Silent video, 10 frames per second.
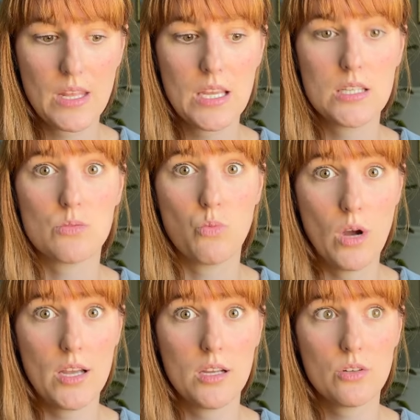is
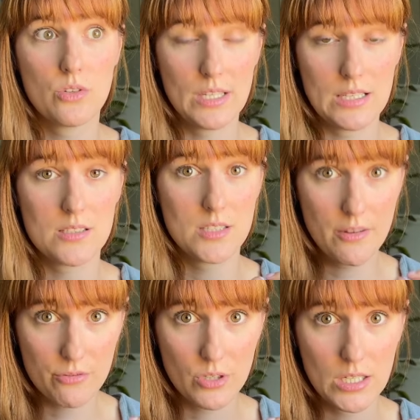what creates
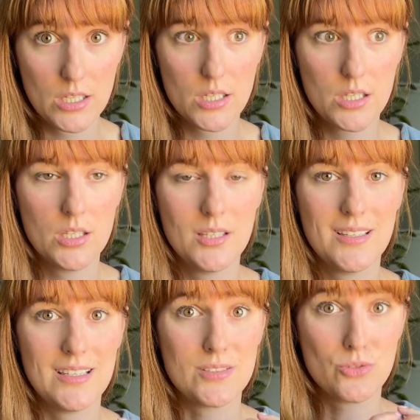suffering
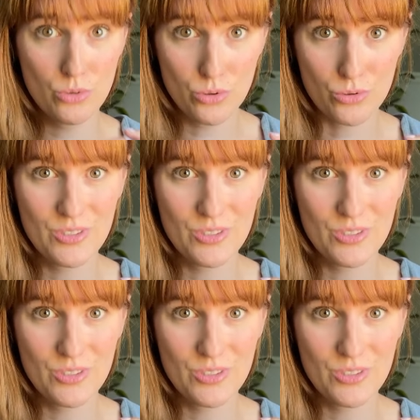it's true